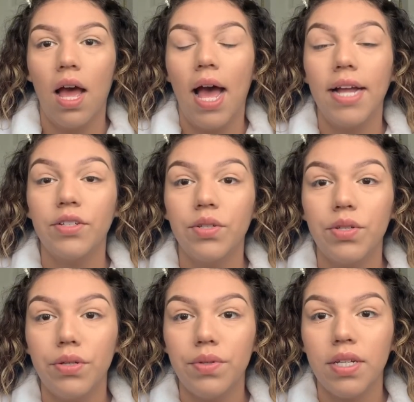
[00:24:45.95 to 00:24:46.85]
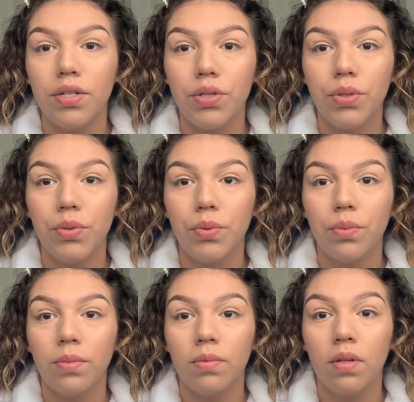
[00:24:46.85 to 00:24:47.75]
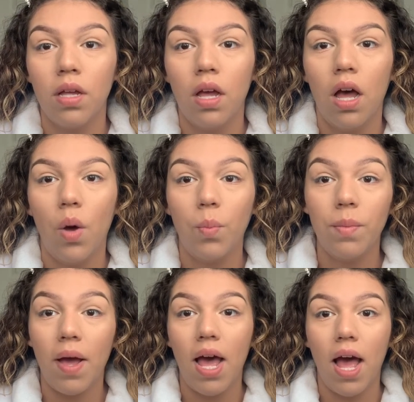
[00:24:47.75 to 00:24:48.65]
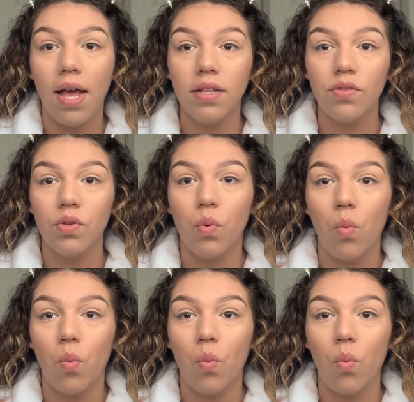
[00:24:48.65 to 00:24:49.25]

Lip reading: I just use it to open my eyes,